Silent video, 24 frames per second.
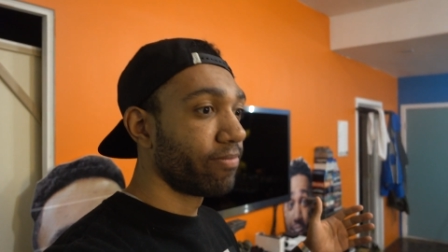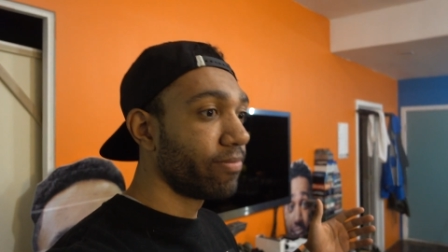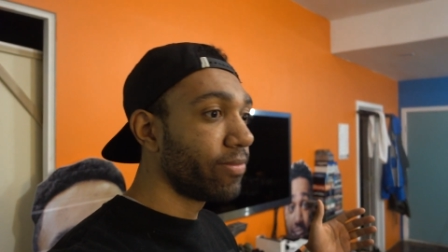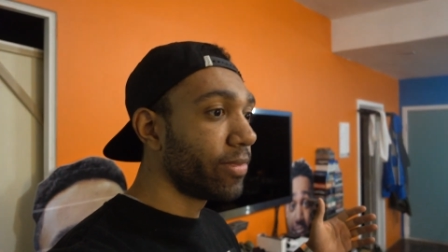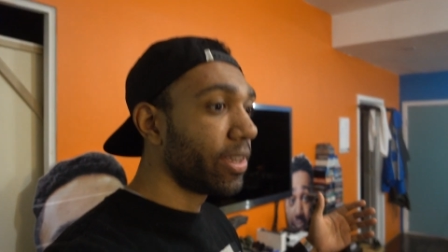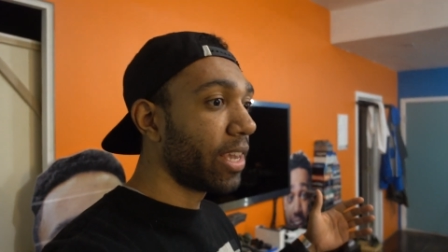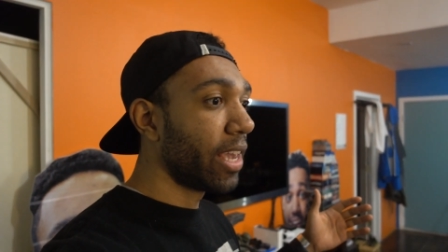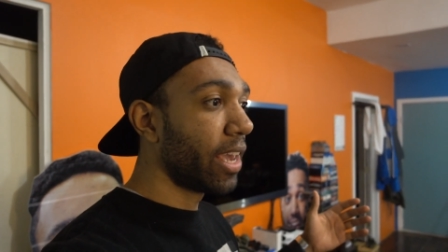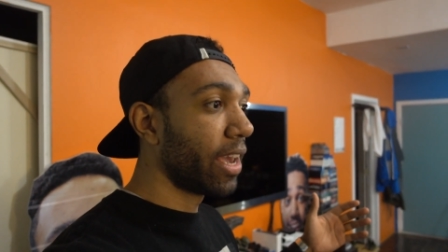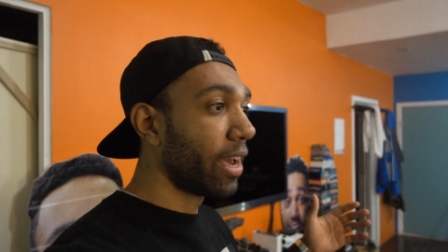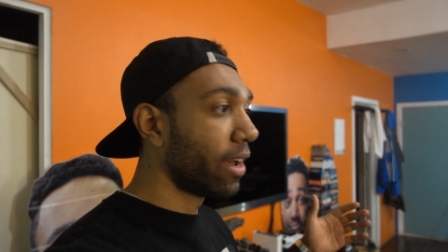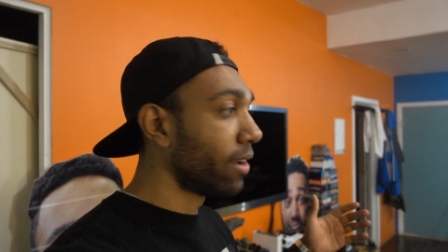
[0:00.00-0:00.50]

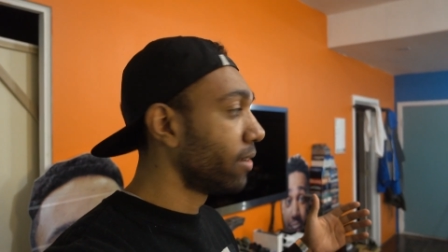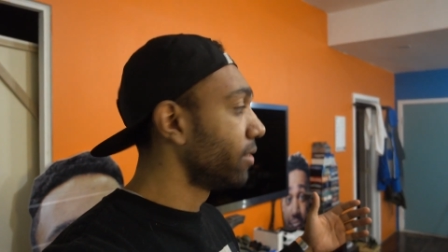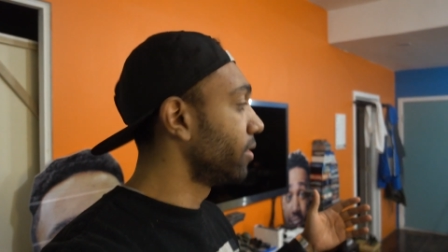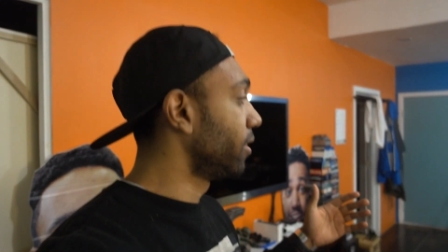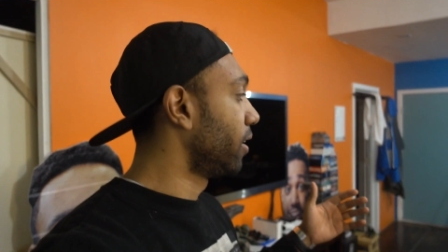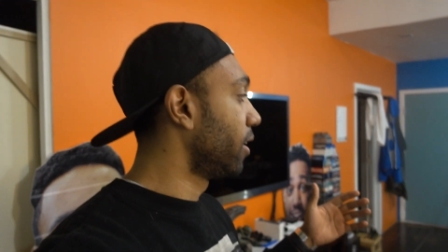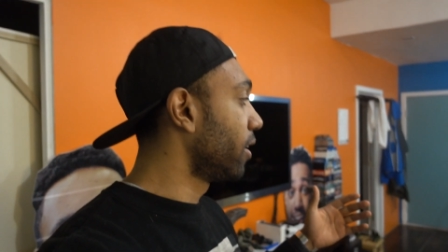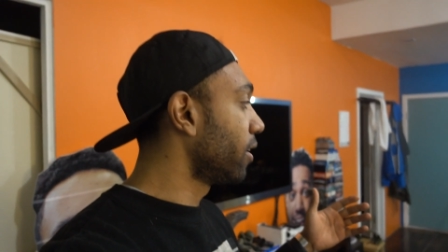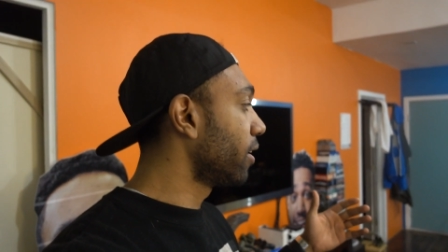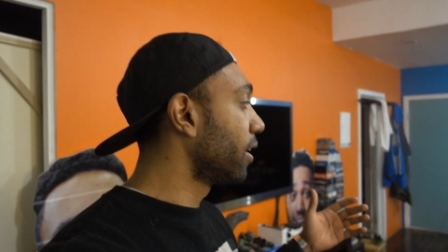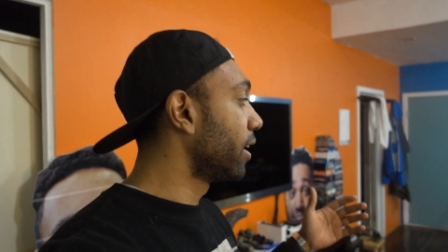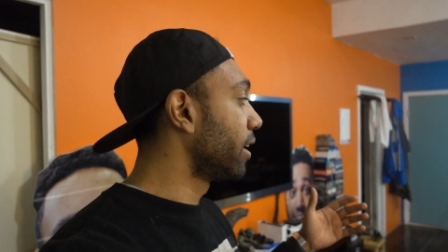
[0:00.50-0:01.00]
yeah,
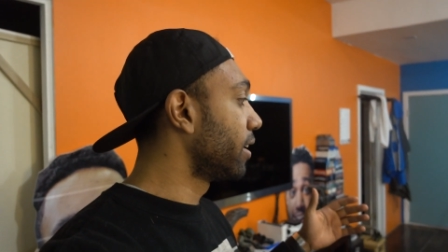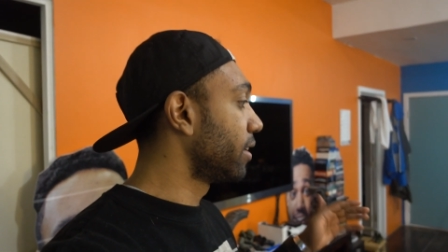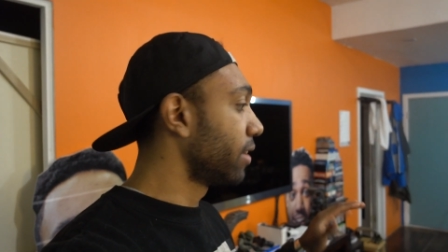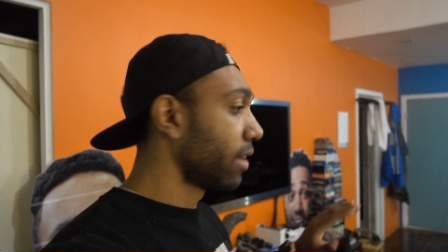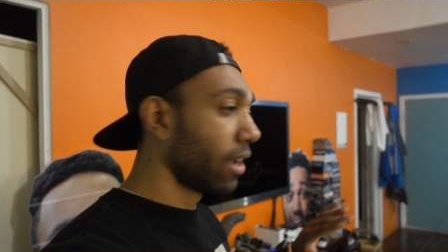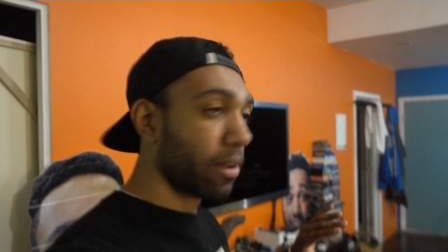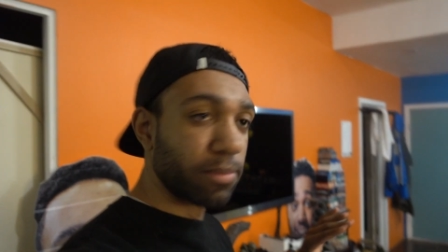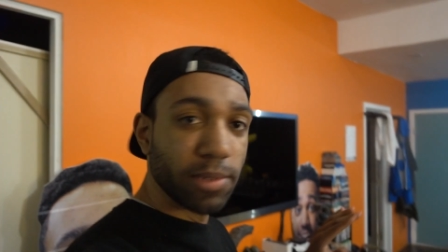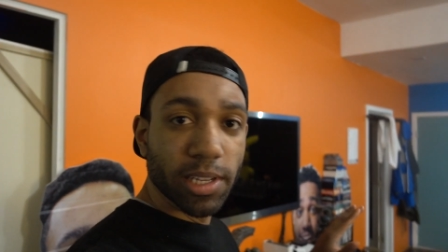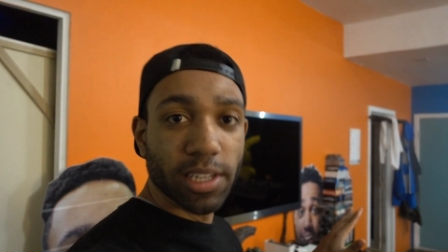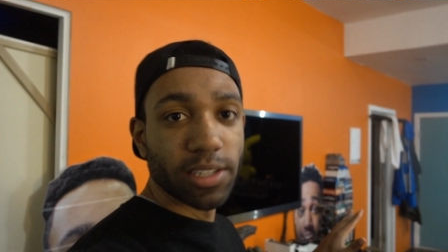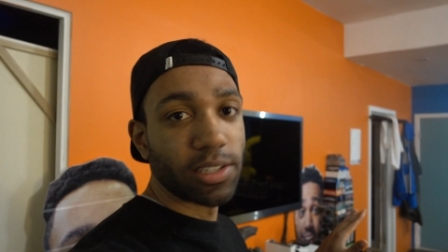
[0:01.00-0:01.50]
all right,
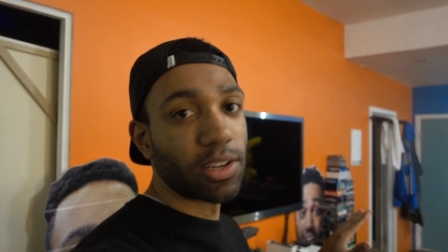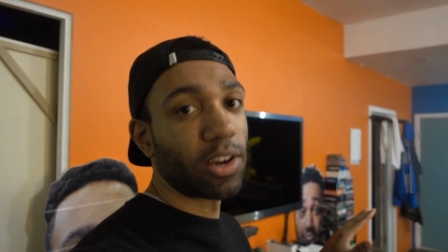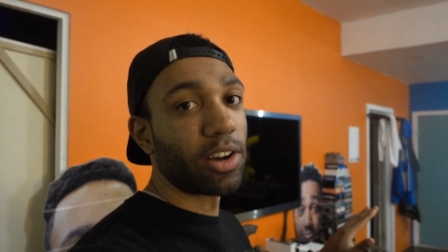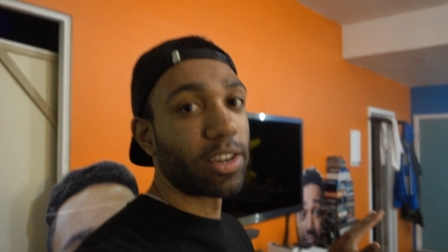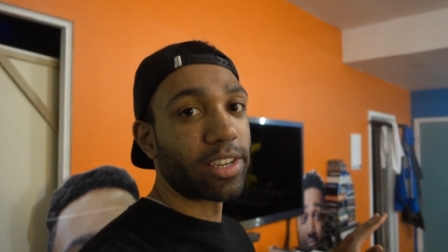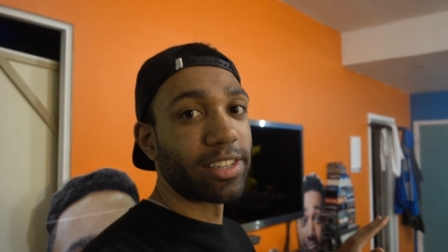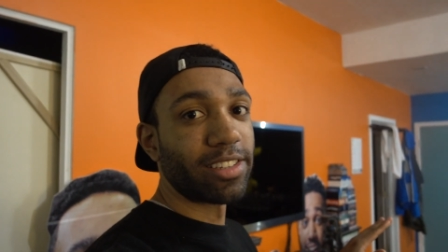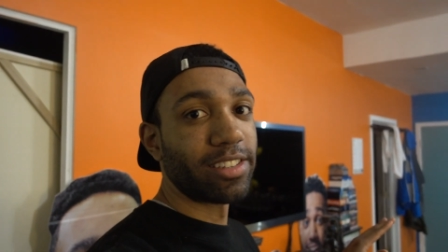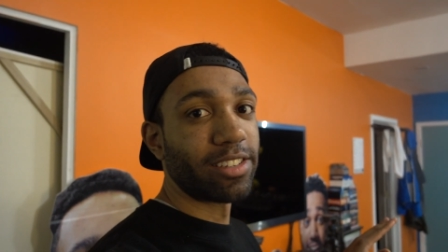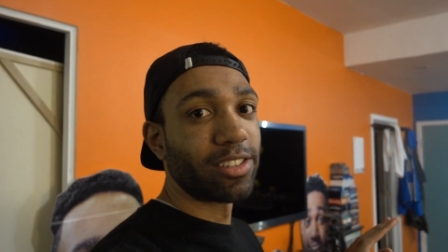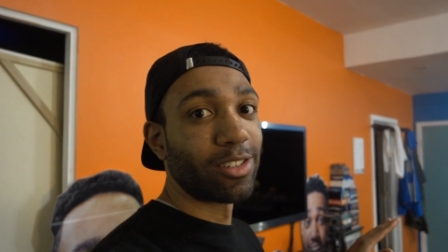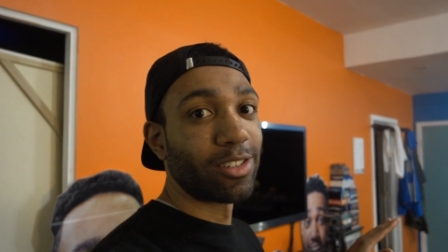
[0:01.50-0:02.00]
I'm done talking,